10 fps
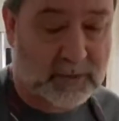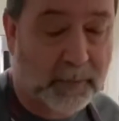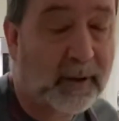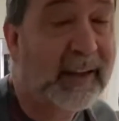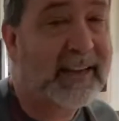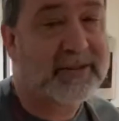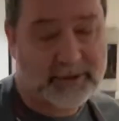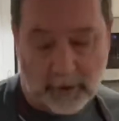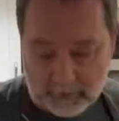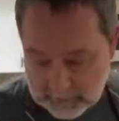plain
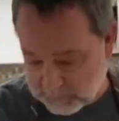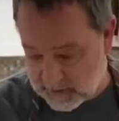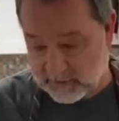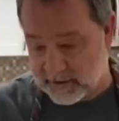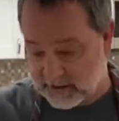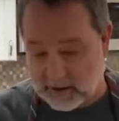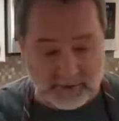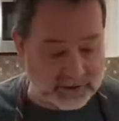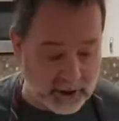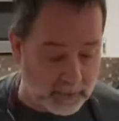salt as far as it goes.
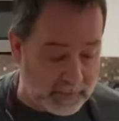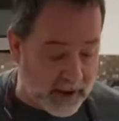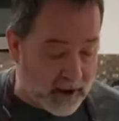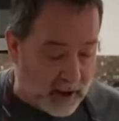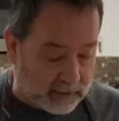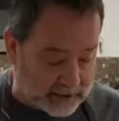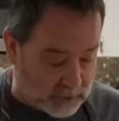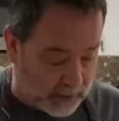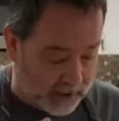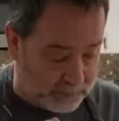So let's go ahead,